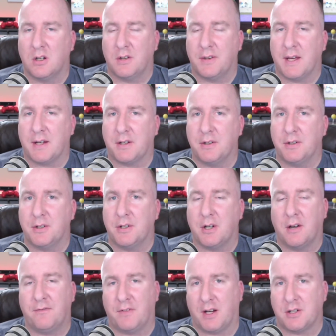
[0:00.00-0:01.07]
that could
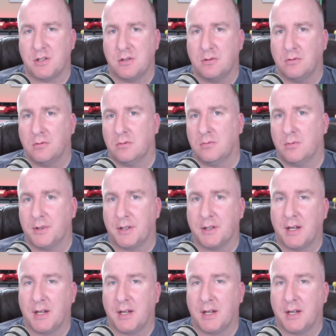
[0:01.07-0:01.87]
affect you with your